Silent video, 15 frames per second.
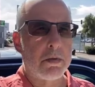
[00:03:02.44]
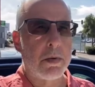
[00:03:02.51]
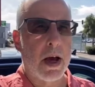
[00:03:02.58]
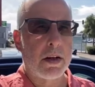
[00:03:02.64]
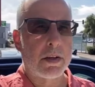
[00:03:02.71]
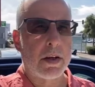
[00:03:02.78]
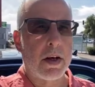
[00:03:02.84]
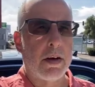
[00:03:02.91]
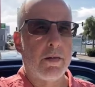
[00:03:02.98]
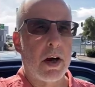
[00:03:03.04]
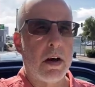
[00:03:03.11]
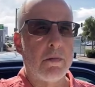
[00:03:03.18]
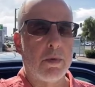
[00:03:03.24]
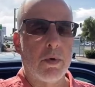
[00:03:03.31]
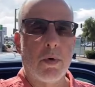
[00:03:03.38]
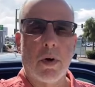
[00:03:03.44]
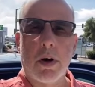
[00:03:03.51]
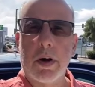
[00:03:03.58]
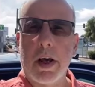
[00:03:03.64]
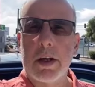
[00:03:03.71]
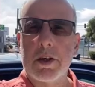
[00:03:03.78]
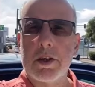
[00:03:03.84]
is about to come on
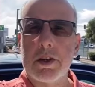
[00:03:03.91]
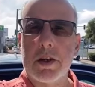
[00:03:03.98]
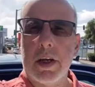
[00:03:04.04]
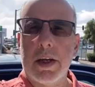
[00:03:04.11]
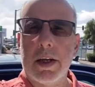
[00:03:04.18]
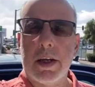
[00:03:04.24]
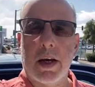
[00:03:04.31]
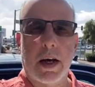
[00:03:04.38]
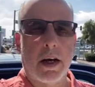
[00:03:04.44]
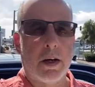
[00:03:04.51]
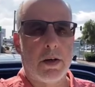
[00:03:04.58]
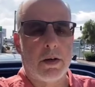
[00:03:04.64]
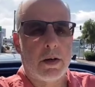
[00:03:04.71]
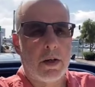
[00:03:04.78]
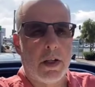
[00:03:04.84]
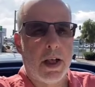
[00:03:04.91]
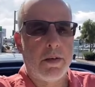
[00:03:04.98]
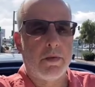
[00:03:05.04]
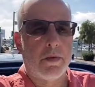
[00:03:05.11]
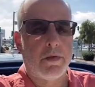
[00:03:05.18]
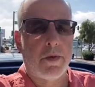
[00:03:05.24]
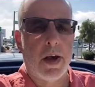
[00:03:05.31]
board, and she, her
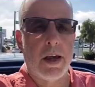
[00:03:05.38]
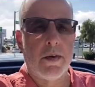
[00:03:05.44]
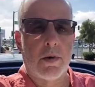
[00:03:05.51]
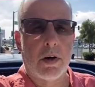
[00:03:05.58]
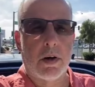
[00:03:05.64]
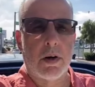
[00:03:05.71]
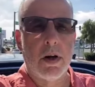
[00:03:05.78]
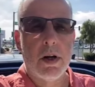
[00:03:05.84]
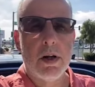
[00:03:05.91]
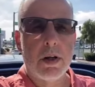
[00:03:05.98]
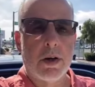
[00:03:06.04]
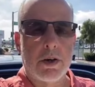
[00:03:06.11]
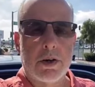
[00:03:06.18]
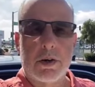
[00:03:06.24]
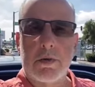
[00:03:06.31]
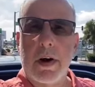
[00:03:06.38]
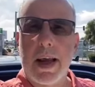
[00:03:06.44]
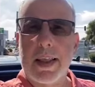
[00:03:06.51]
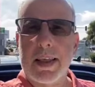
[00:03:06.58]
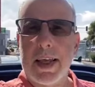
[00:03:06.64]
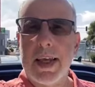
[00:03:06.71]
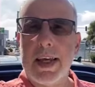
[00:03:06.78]
claim to fame, her
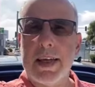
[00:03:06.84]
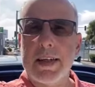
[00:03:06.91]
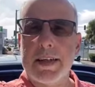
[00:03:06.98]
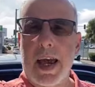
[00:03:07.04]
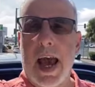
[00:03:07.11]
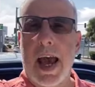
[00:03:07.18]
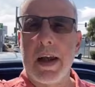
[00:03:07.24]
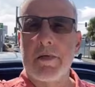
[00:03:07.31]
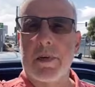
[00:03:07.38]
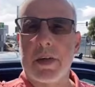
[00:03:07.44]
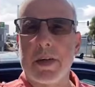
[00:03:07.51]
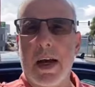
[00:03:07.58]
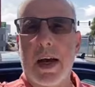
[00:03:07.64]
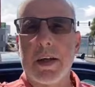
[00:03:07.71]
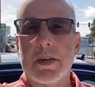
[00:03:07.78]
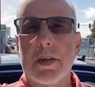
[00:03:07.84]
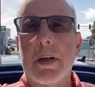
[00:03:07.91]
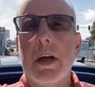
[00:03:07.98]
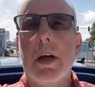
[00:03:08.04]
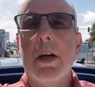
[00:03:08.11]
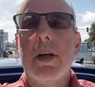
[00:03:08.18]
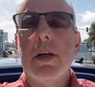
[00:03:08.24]
strength is
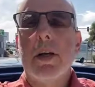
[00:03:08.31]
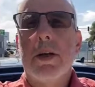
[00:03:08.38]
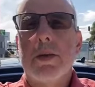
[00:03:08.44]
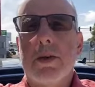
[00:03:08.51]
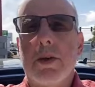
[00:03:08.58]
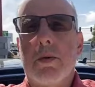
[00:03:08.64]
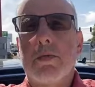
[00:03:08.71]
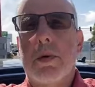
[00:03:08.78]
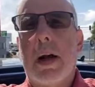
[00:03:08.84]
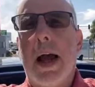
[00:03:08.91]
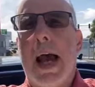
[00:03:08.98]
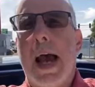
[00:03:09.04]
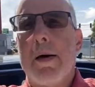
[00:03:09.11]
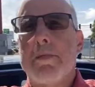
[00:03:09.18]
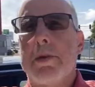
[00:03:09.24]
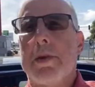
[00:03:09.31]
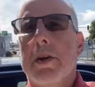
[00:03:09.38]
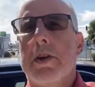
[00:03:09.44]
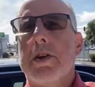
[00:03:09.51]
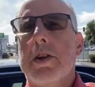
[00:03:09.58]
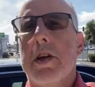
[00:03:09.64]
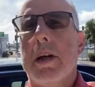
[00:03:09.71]
advertising. So perhaps
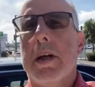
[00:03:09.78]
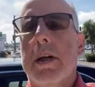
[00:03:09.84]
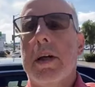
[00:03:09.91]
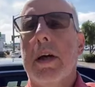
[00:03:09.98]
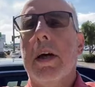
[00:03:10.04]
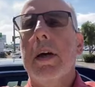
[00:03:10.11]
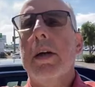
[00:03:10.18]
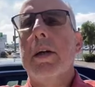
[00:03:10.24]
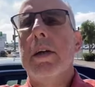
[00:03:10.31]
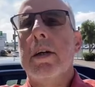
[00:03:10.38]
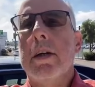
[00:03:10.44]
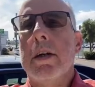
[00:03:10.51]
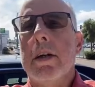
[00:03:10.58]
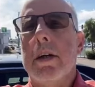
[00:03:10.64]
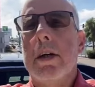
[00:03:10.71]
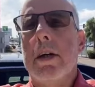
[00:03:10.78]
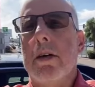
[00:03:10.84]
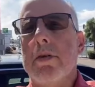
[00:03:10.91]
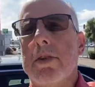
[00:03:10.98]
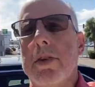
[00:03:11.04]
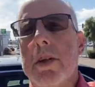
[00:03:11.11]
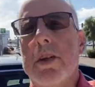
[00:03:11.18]
she, you
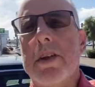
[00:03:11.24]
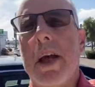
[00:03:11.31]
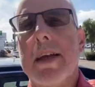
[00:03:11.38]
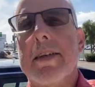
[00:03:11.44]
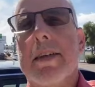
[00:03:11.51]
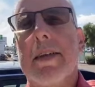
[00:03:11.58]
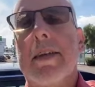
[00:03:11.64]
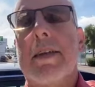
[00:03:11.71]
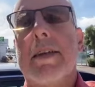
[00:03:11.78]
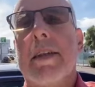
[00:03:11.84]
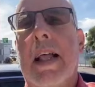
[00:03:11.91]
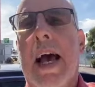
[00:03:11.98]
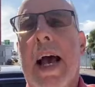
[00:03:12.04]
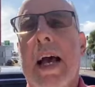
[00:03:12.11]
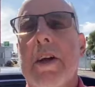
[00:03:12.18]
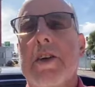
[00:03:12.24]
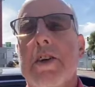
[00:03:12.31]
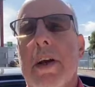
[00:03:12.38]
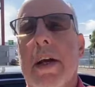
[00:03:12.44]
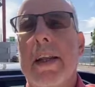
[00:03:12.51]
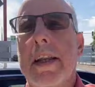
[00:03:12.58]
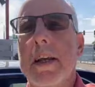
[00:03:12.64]
know, suggested
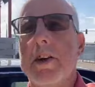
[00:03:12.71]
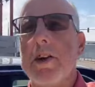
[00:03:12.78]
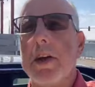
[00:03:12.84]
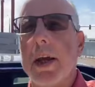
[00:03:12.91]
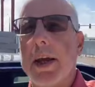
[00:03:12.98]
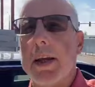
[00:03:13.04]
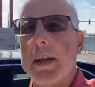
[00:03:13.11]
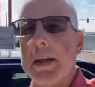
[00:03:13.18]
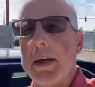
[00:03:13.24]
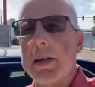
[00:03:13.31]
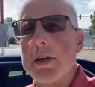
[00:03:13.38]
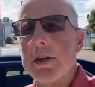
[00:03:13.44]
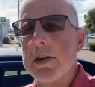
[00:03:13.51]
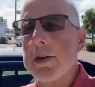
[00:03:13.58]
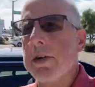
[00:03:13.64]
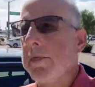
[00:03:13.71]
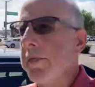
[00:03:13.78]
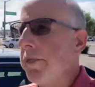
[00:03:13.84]
/ initiated this